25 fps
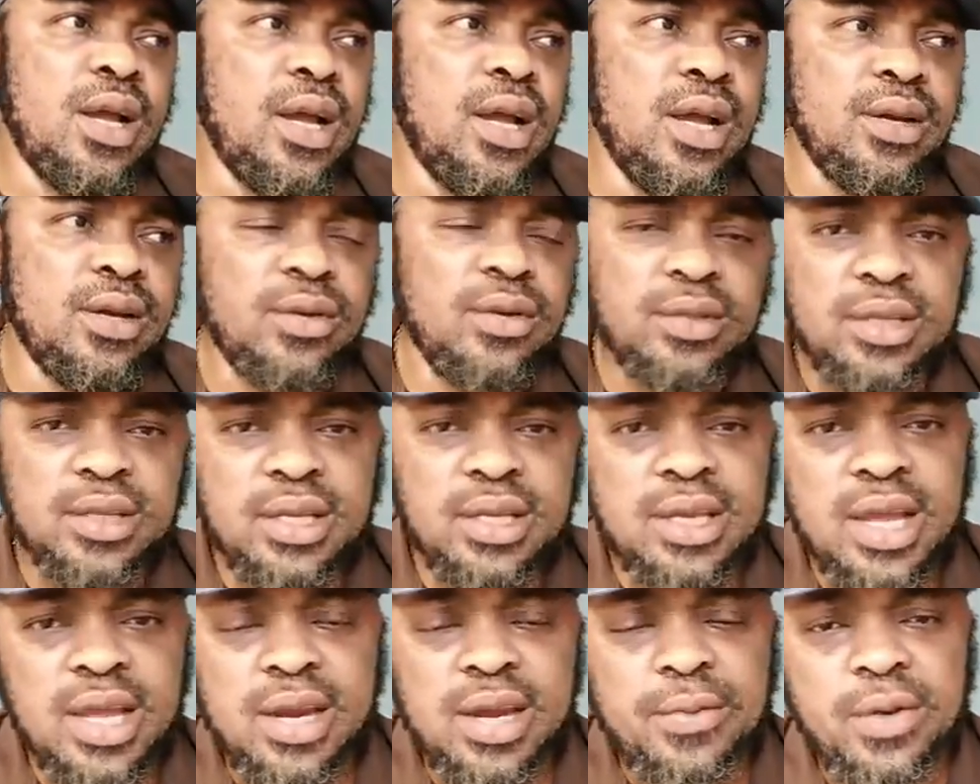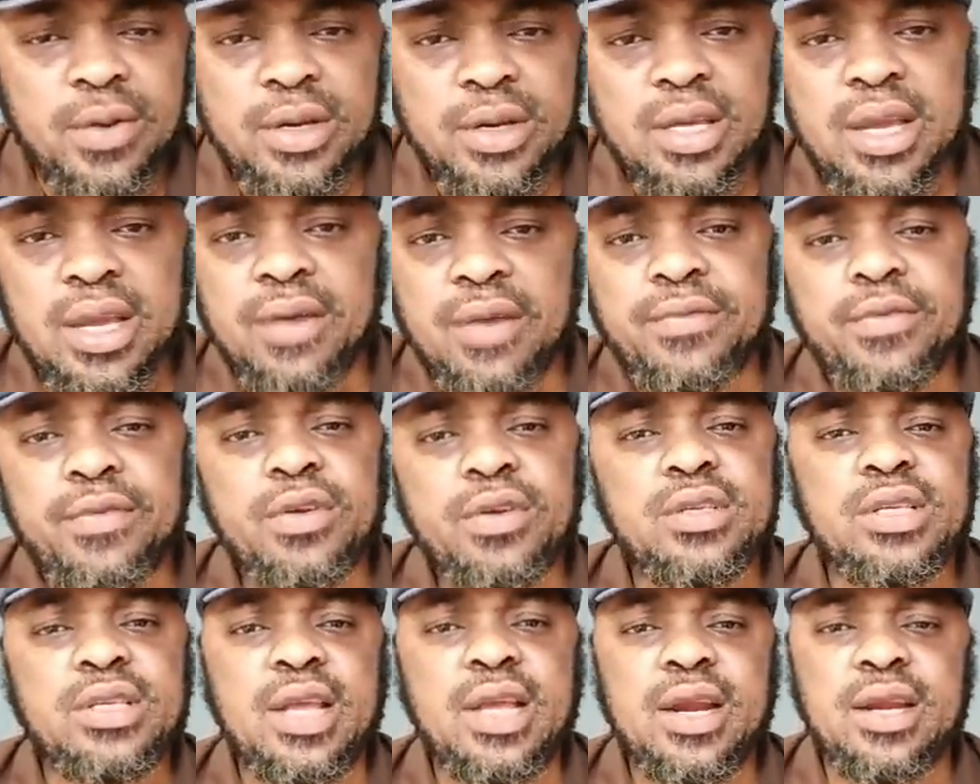I don't think anybody can
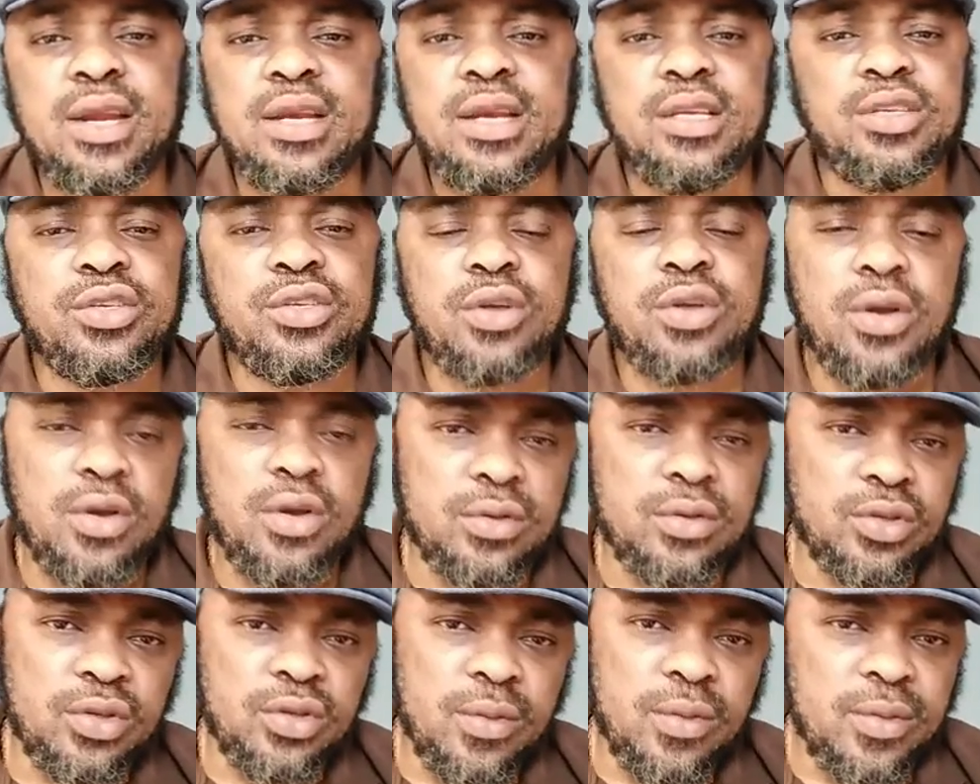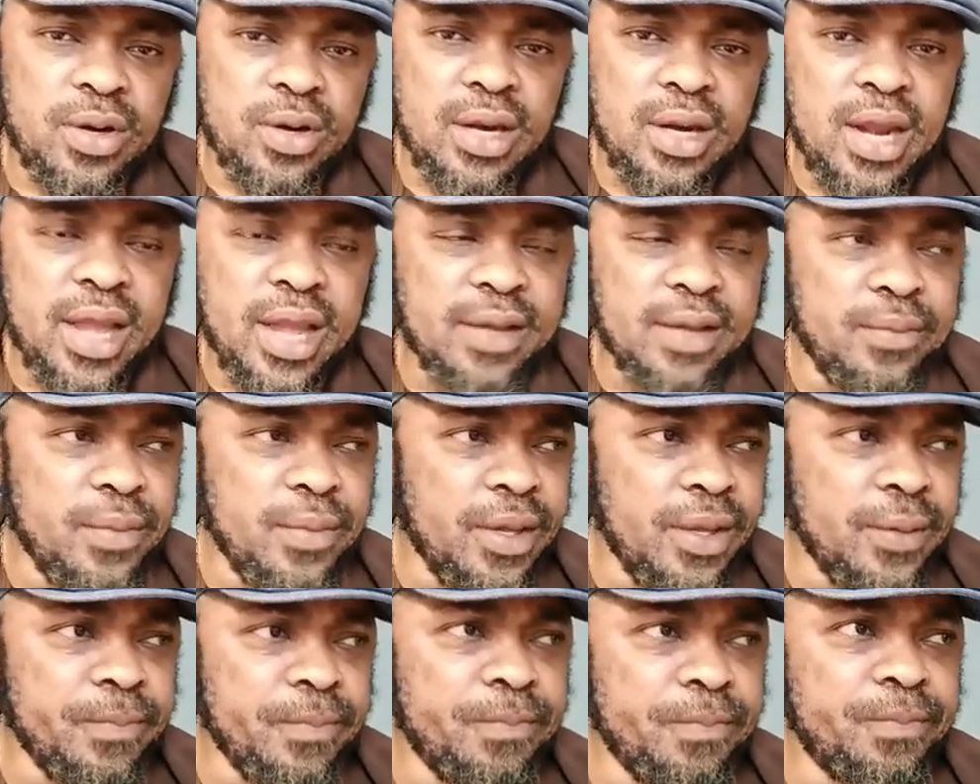force their religion on somebody like me.